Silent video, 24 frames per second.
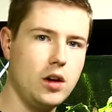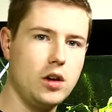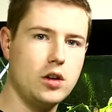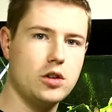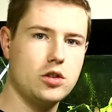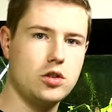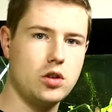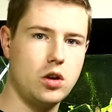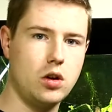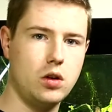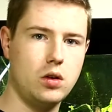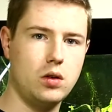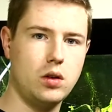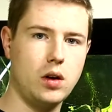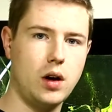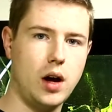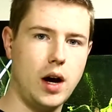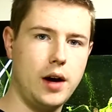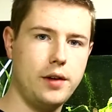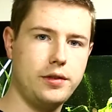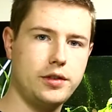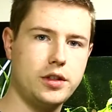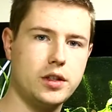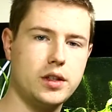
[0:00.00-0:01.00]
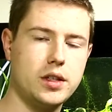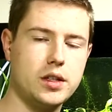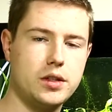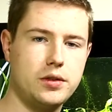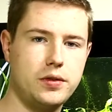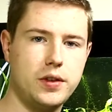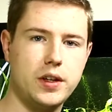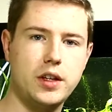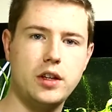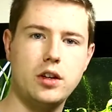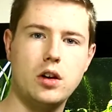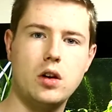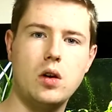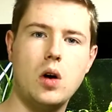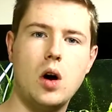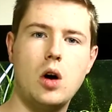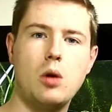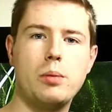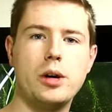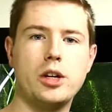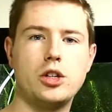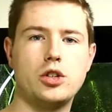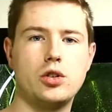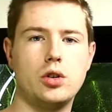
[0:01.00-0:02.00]
So after this video, I'll
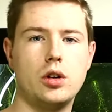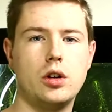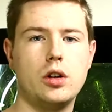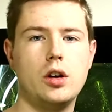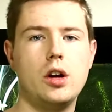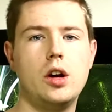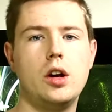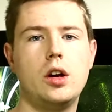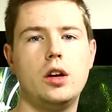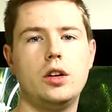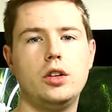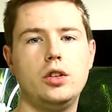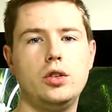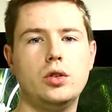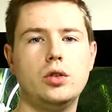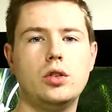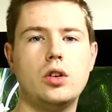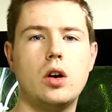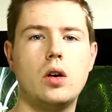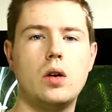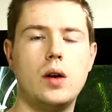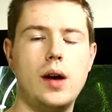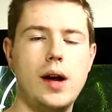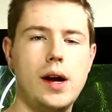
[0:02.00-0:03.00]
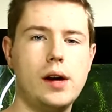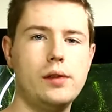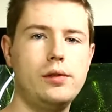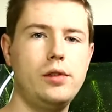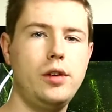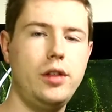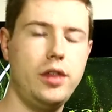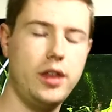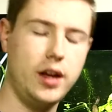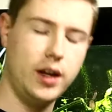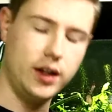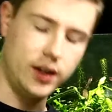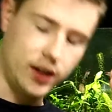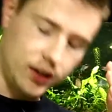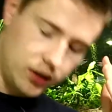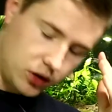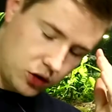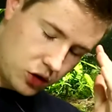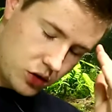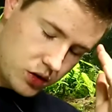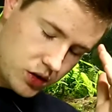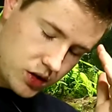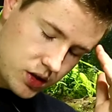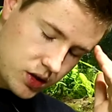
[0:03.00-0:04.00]
make sure you know everything
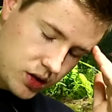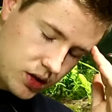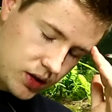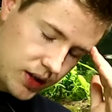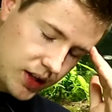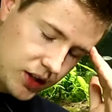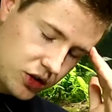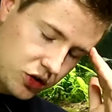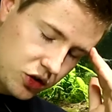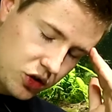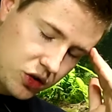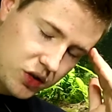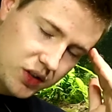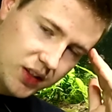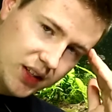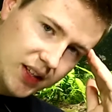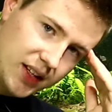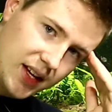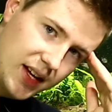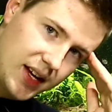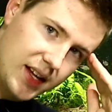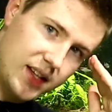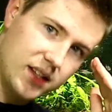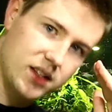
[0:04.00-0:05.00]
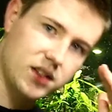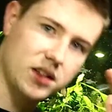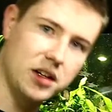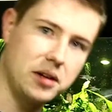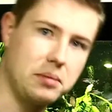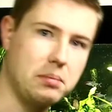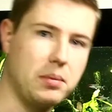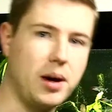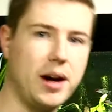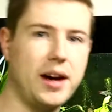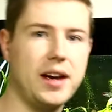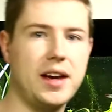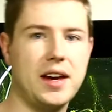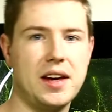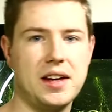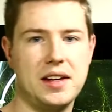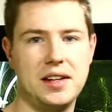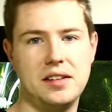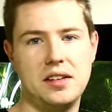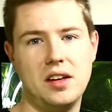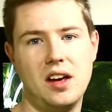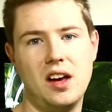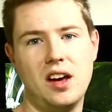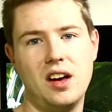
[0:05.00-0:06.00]
that's currently inside my
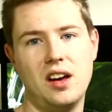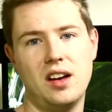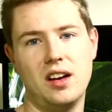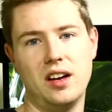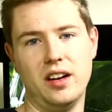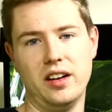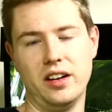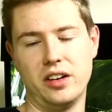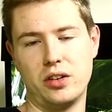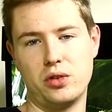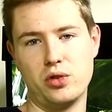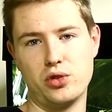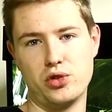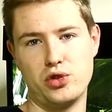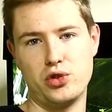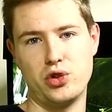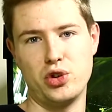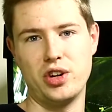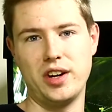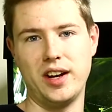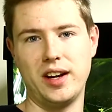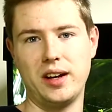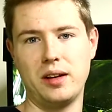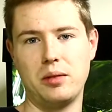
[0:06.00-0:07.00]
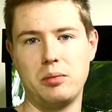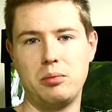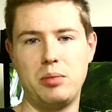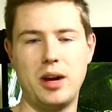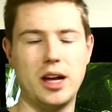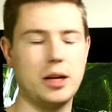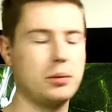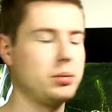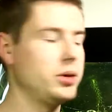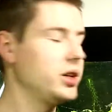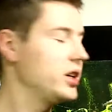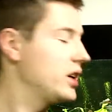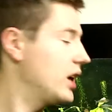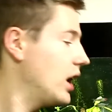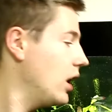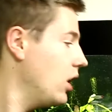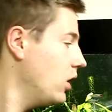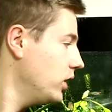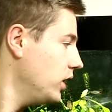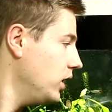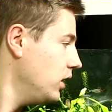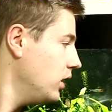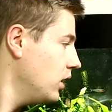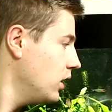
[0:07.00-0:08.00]
head concerning blackbeard
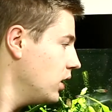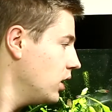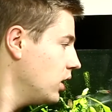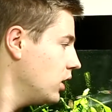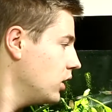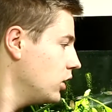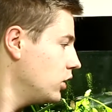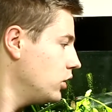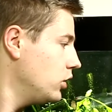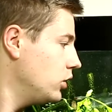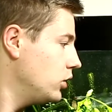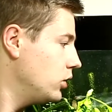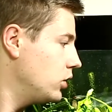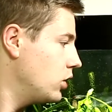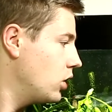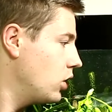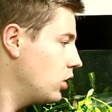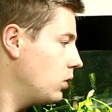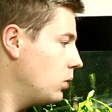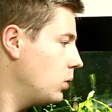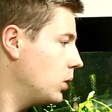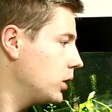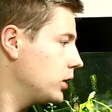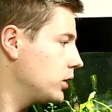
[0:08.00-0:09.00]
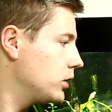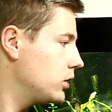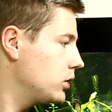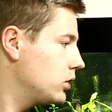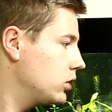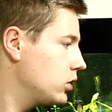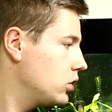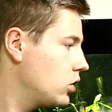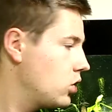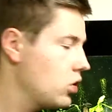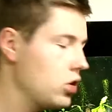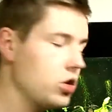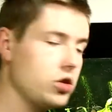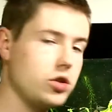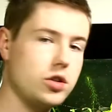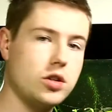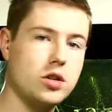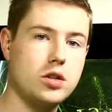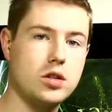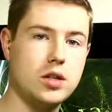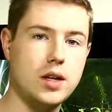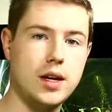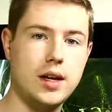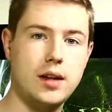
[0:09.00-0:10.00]
algae. You know what
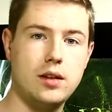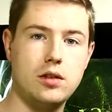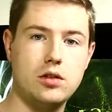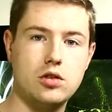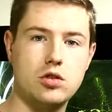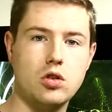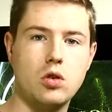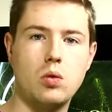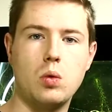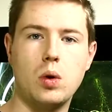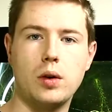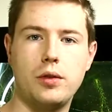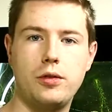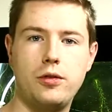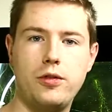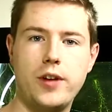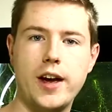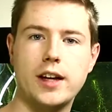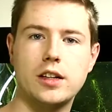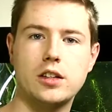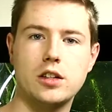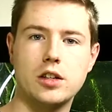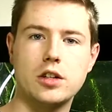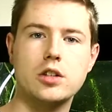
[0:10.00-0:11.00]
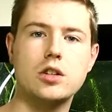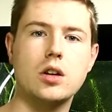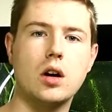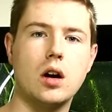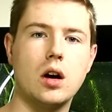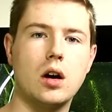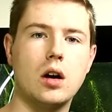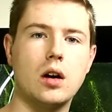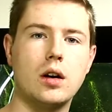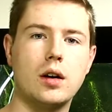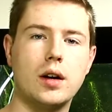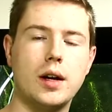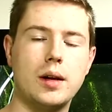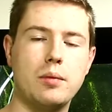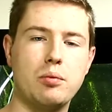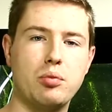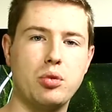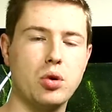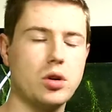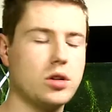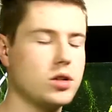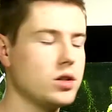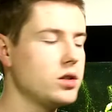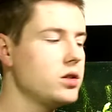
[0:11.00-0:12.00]
causes it, so what factors are
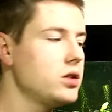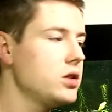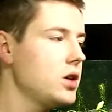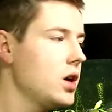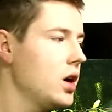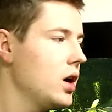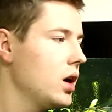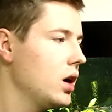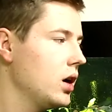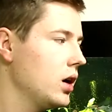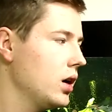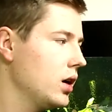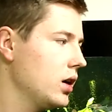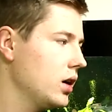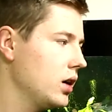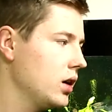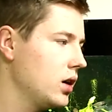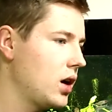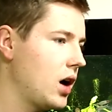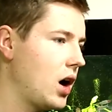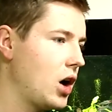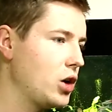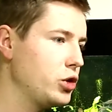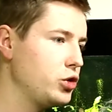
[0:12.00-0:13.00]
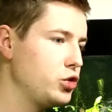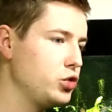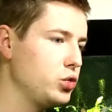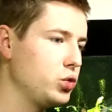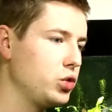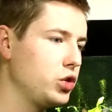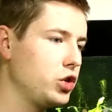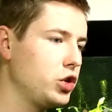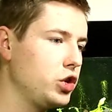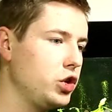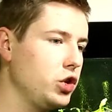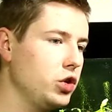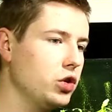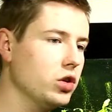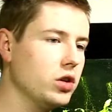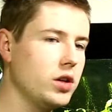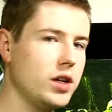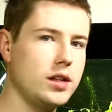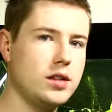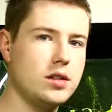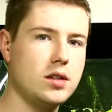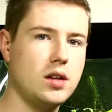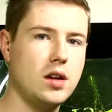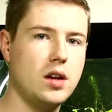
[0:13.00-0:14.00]
important, how to cure
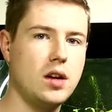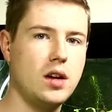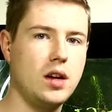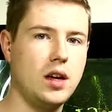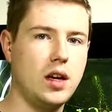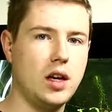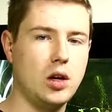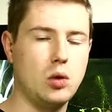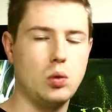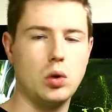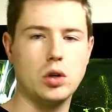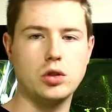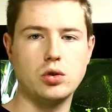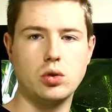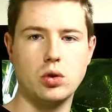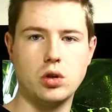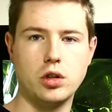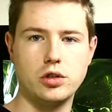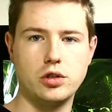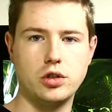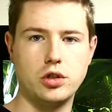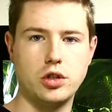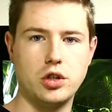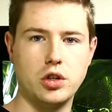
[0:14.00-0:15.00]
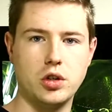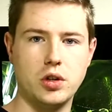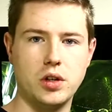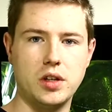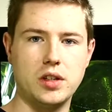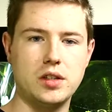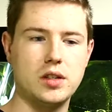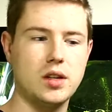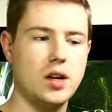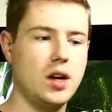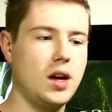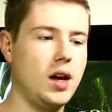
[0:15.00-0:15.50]
it, in what order to cure it,